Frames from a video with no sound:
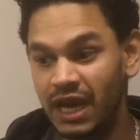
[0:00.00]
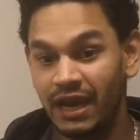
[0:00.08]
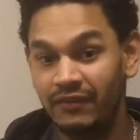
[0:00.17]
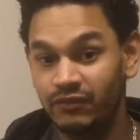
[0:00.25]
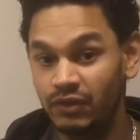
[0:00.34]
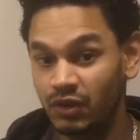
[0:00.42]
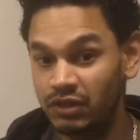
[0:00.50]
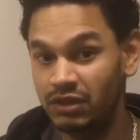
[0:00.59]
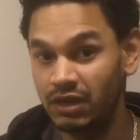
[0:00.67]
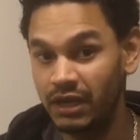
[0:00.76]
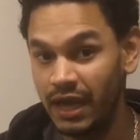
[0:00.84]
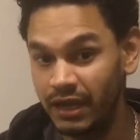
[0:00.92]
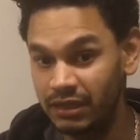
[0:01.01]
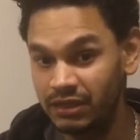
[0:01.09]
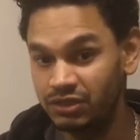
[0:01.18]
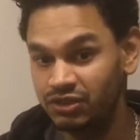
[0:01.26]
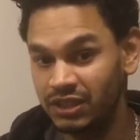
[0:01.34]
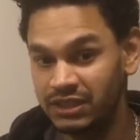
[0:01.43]
I have not done
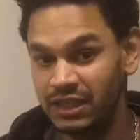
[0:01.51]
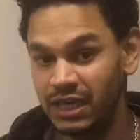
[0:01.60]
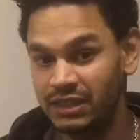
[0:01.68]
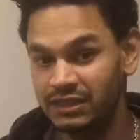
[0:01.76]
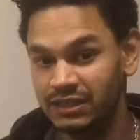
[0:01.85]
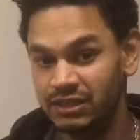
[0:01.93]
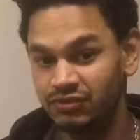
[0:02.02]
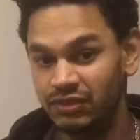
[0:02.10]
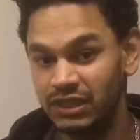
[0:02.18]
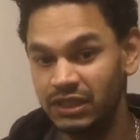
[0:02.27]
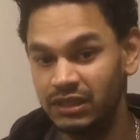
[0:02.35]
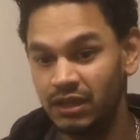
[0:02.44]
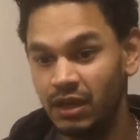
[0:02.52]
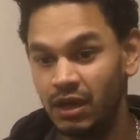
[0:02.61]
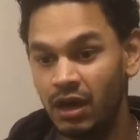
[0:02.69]
any stress analysis really,